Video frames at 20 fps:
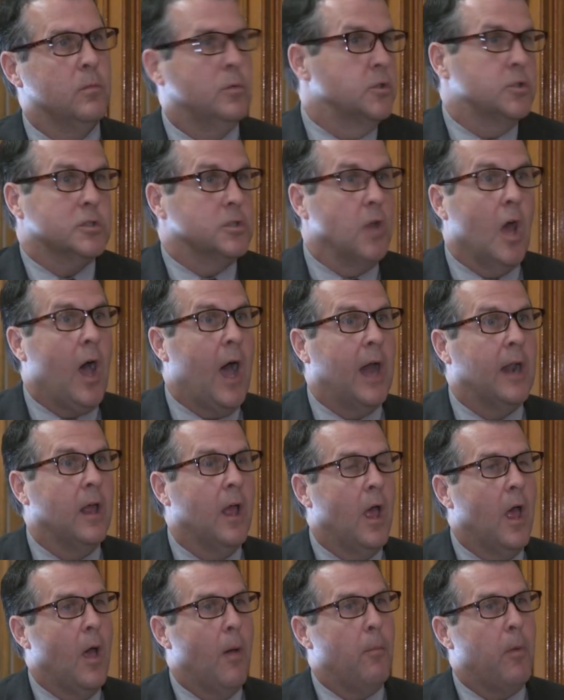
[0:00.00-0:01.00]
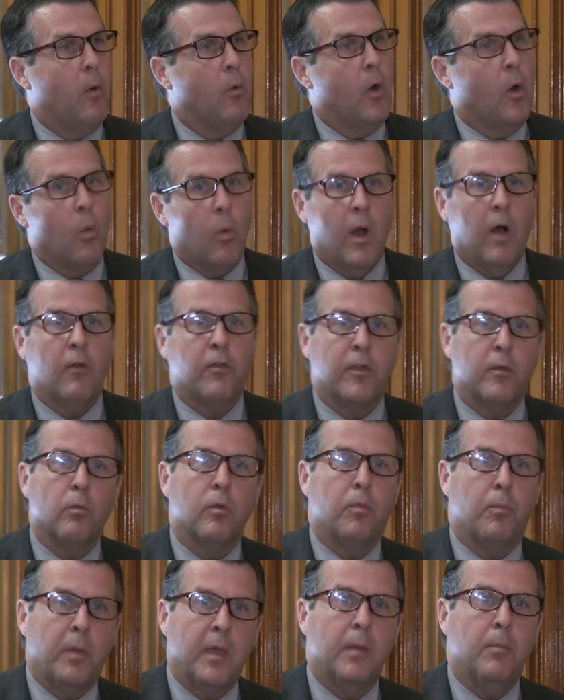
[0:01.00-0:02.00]
We're just not, but we're wealthy
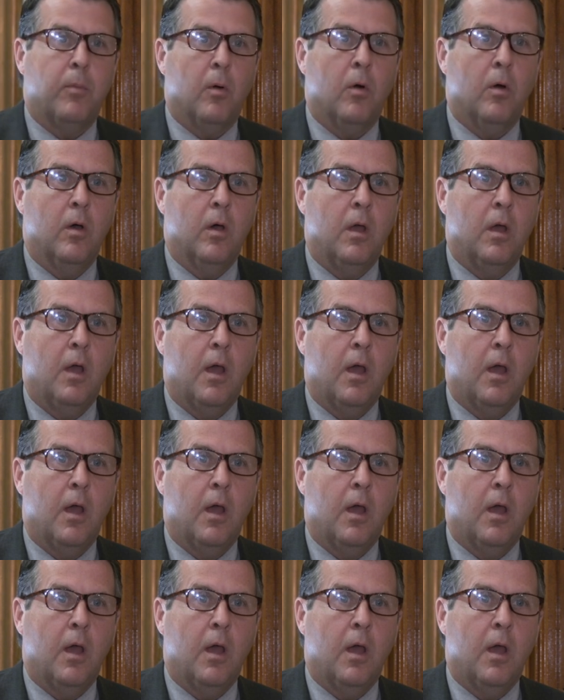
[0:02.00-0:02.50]
with people.